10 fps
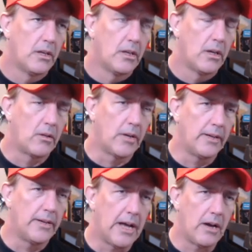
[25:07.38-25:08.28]
All
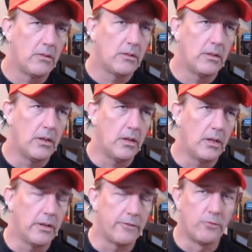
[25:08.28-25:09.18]
right, now,
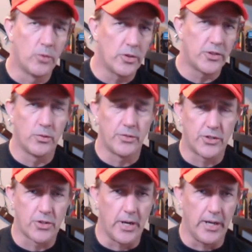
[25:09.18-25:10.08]
if we're doing the
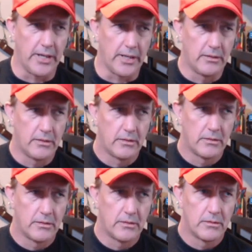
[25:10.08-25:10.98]
training,
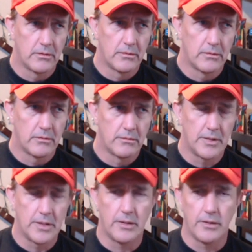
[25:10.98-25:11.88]

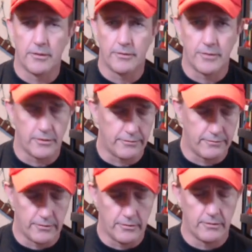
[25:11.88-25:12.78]
when
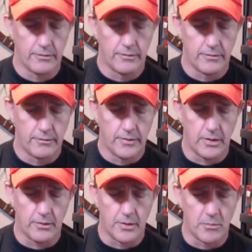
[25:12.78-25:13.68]

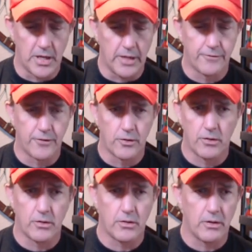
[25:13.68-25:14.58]
the money
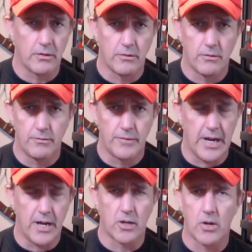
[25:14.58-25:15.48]
for the
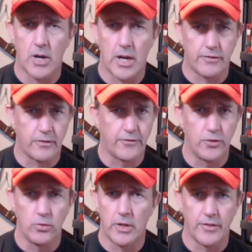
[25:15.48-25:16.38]
aircraft, the
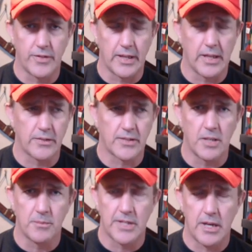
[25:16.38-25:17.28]
fuel, everything else
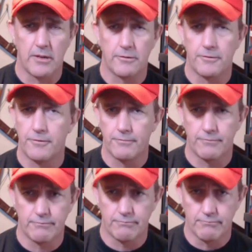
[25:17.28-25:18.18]
comes out of
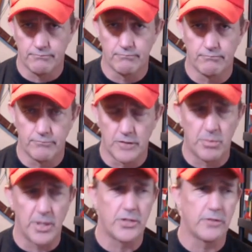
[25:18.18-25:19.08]
the
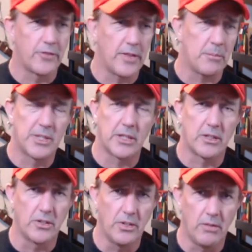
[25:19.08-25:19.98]
budget for that
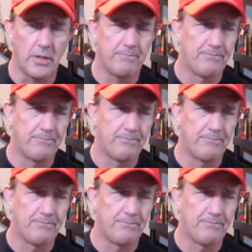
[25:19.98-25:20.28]
particular unit.